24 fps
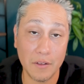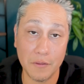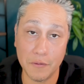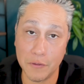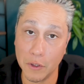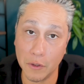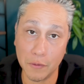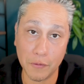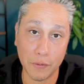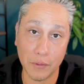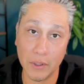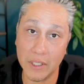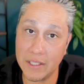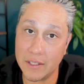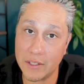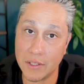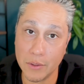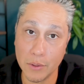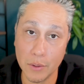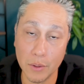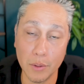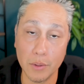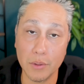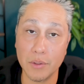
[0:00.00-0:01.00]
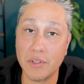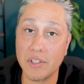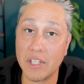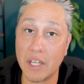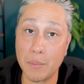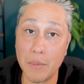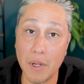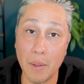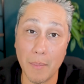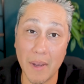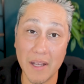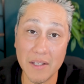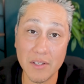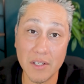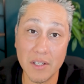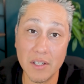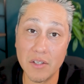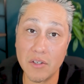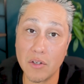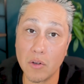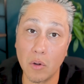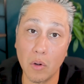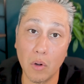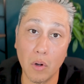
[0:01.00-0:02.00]
feel free to send me a
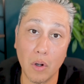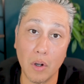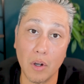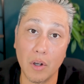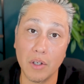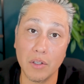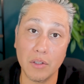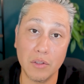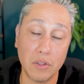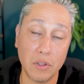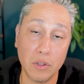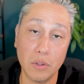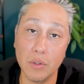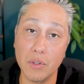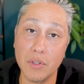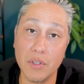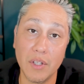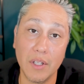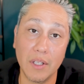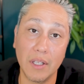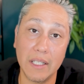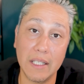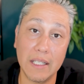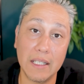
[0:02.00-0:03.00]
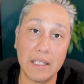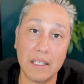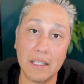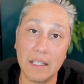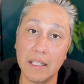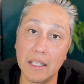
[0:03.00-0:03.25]
message or use the link